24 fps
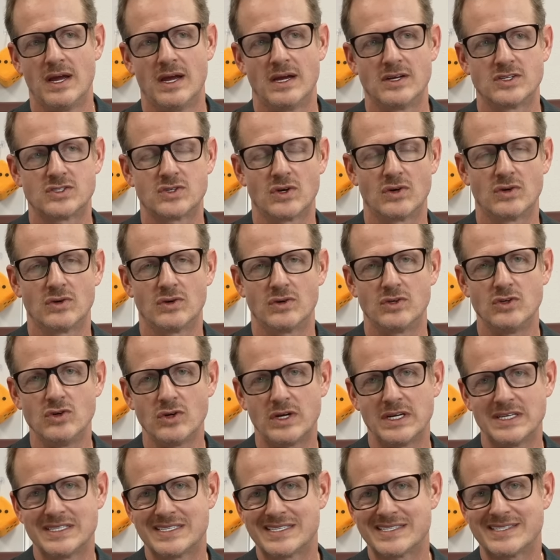So you
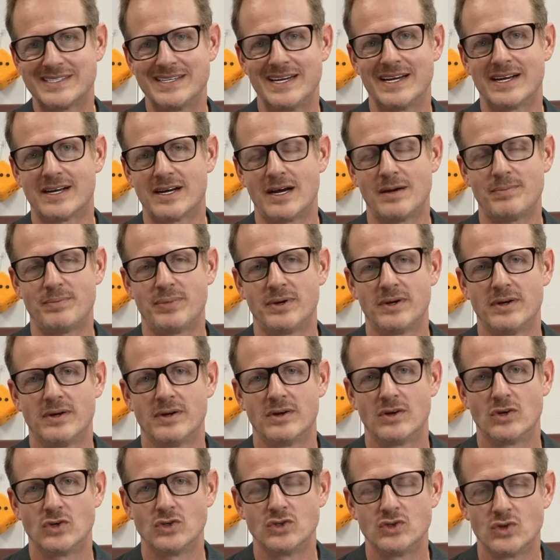can sync up
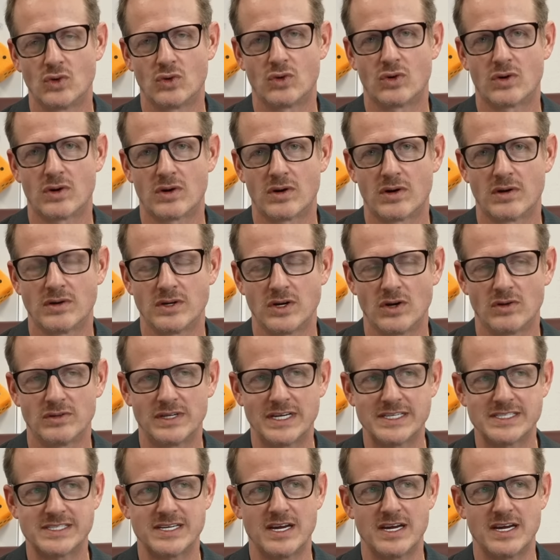your, you know, let's